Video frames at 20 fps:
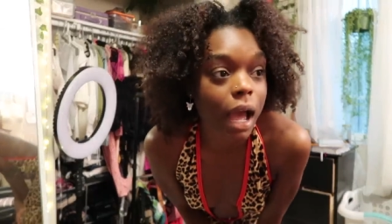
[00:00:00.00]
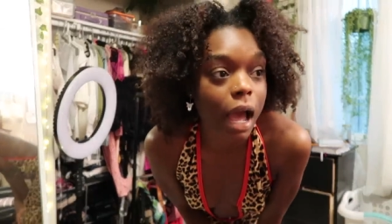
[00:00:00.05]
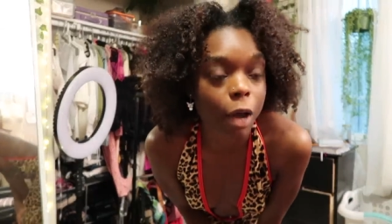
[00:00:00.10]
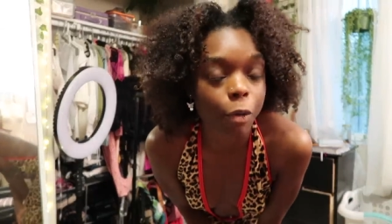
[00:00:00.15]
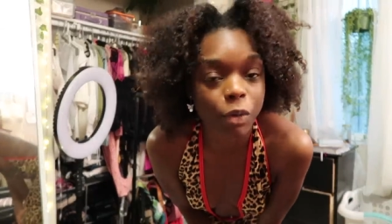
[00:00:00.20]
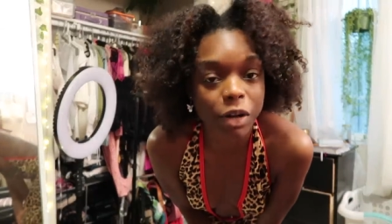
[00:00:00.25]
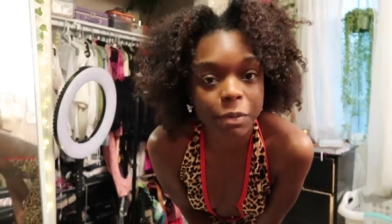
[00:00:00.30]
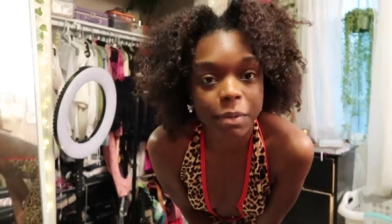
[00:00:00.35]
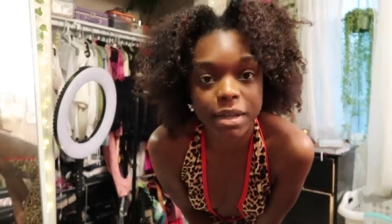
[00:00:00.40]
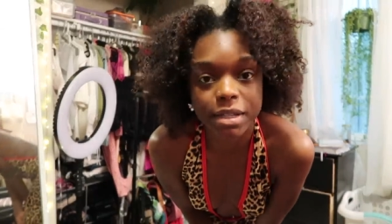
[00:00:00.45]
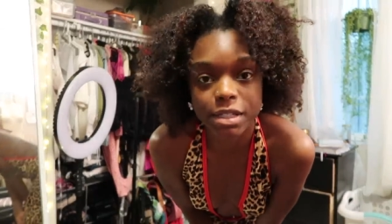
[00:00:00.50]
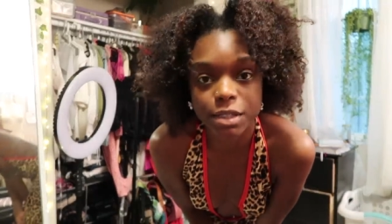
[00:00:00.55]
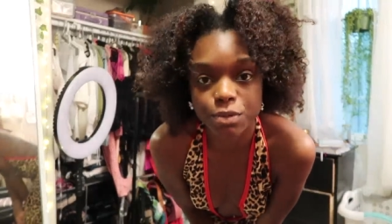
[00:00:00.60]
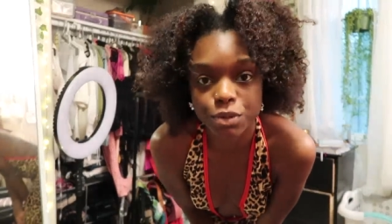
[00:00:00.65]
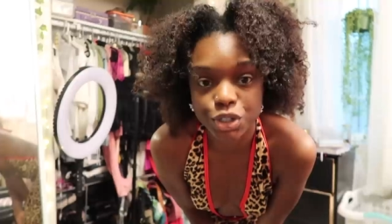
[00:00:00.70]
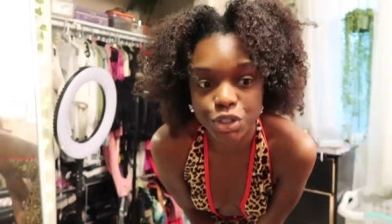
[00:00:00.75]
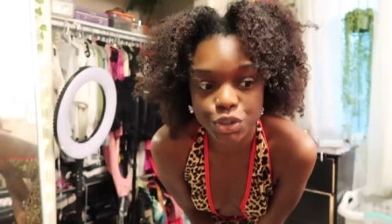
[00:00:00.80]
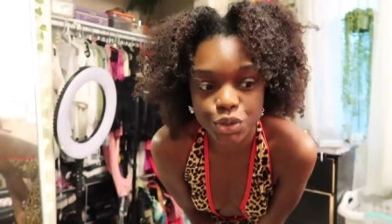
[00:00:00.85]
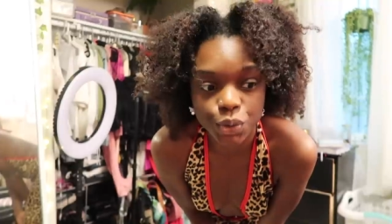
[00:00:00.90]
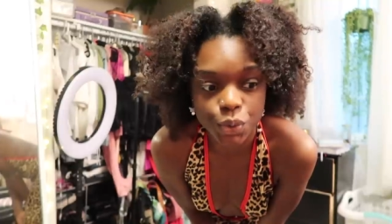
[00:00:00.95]
I wanna make some
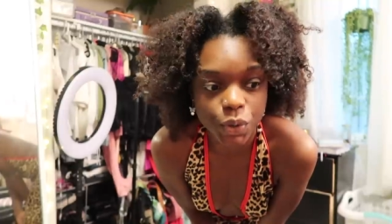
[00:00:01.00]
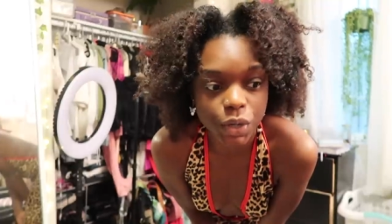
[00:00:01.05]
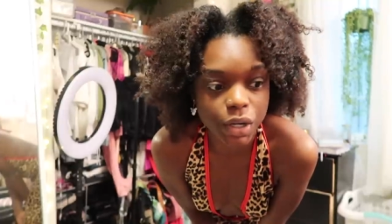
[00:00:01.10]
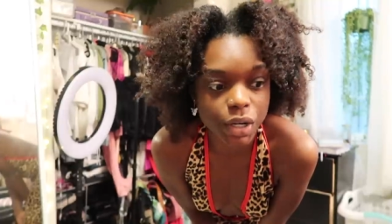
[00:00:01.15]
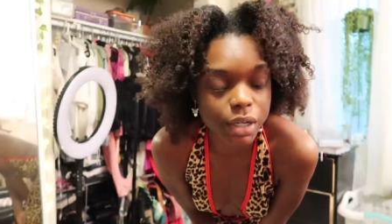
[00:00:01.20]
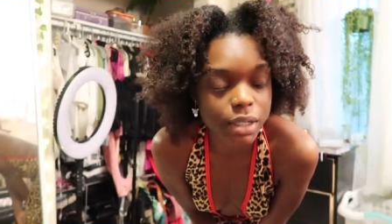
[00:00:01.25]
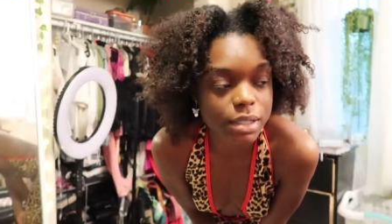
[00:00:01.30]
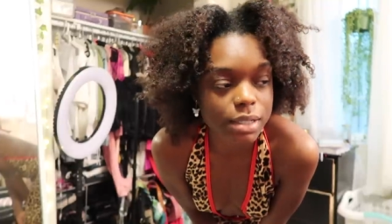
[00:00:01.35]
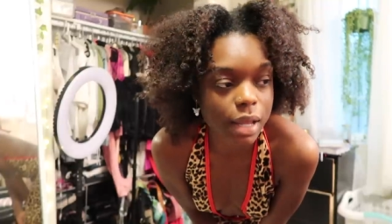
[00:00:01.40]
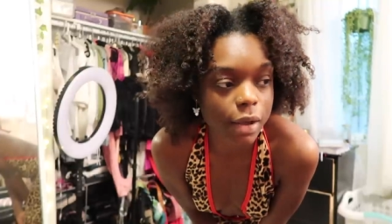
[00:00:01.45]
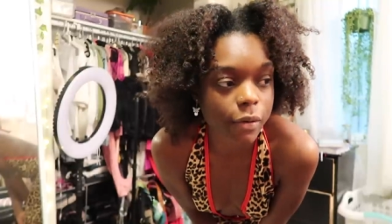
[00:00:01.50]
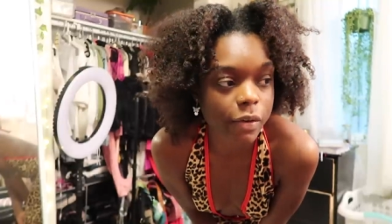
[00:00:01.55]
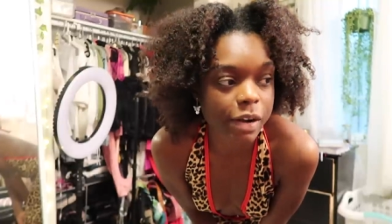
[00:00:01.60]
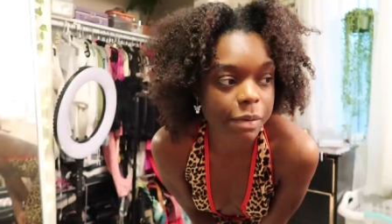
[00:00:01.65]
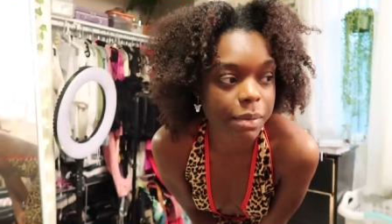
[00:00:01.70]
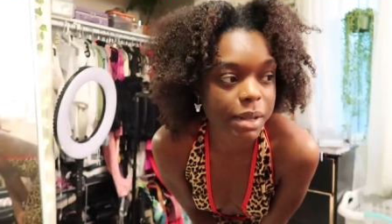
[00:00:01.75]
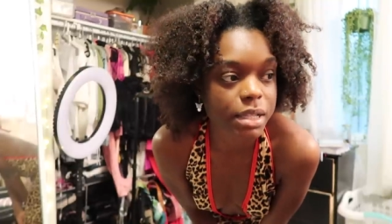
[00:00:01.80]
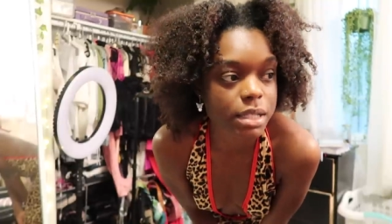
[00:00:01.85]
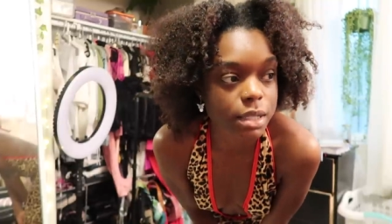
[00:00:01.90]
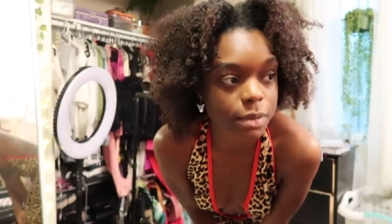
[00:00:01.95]
shorts, I wanna
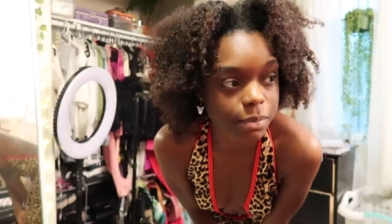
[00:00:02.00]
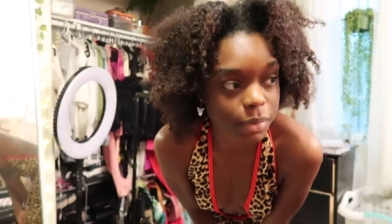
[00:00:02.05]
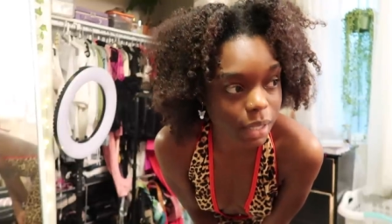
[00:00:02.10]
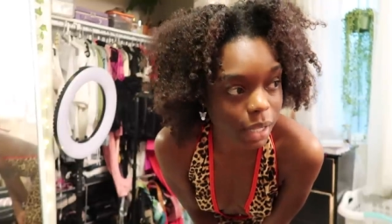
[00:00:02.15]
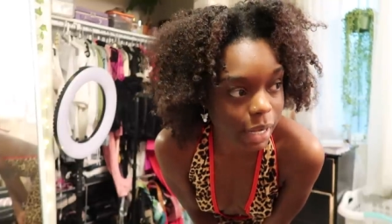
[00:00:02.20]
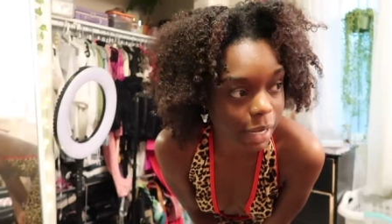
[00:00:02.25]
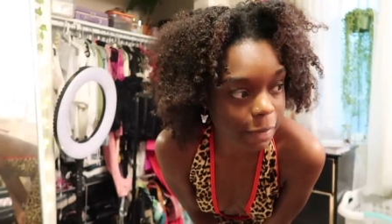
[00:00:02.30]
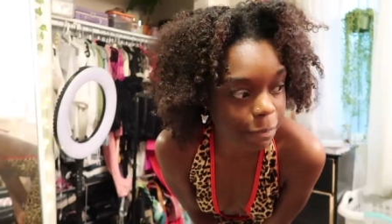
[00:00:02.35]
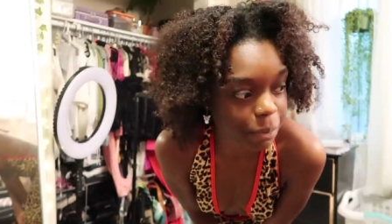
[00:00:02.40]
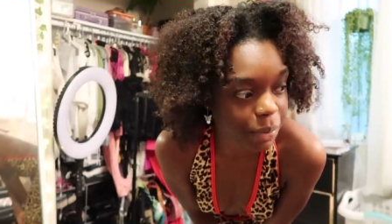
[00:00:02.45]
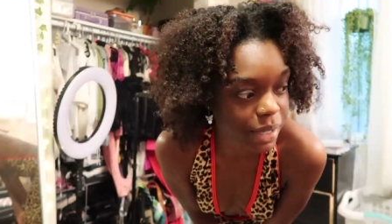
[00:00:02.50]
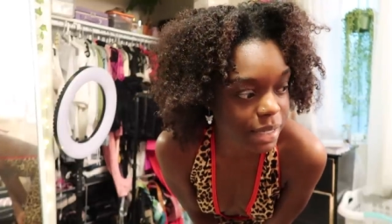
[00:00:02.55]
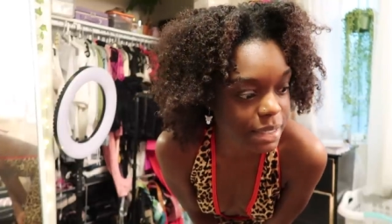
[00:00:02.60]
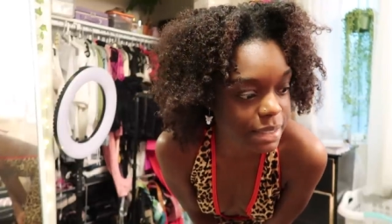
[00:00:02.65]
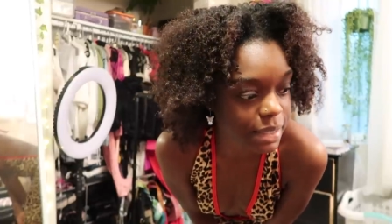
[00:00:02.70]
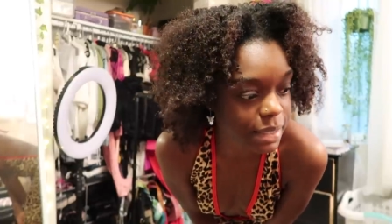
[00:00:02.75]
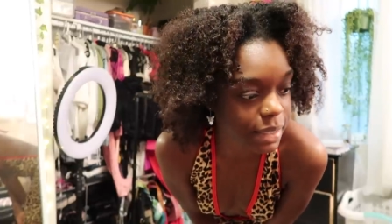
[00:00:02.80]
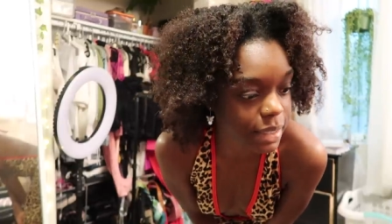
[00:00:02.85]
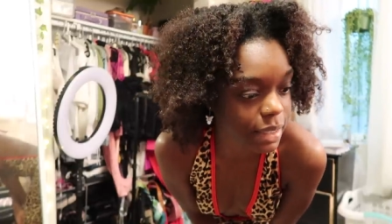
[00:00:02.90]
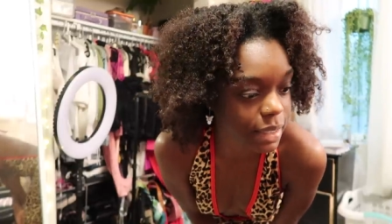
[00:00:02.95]
make some leg
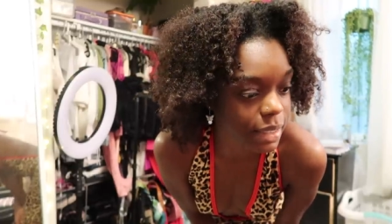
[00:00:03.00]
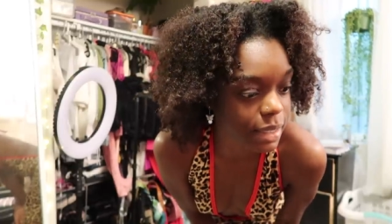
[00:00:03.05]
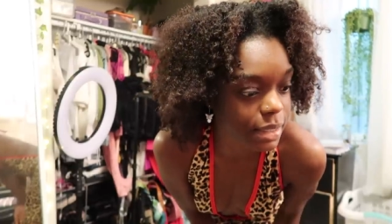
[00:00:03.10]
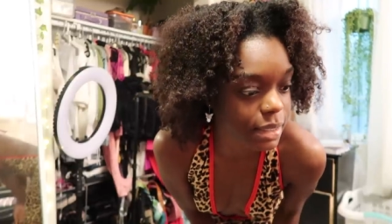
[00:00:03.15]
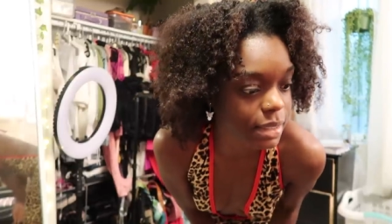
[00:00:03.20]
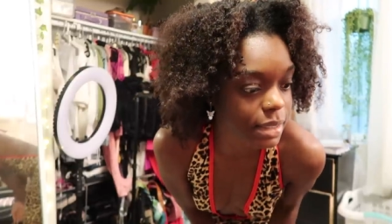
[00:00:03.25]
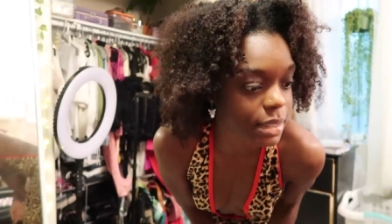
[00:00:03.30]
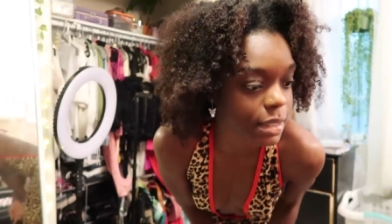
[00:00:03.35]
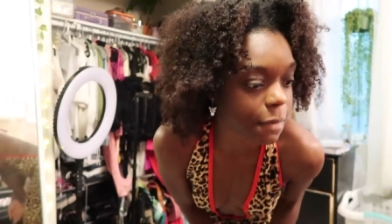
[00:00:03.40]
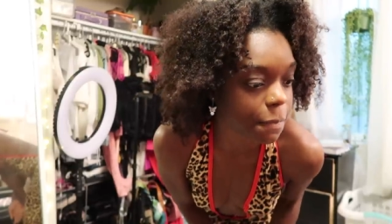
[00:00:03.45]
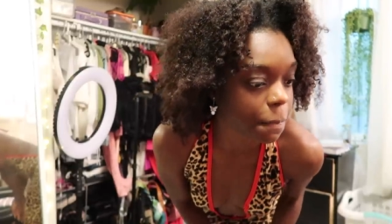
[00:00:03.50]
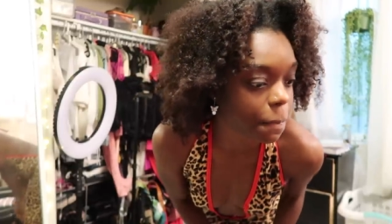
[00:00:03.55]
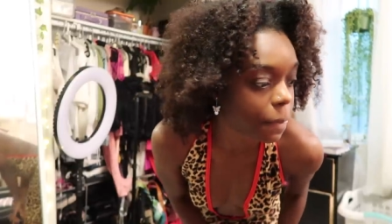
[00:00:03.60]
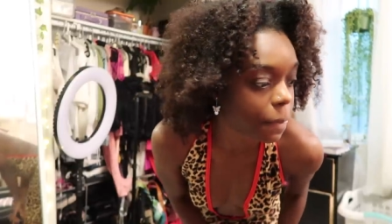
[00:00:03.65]
pieces.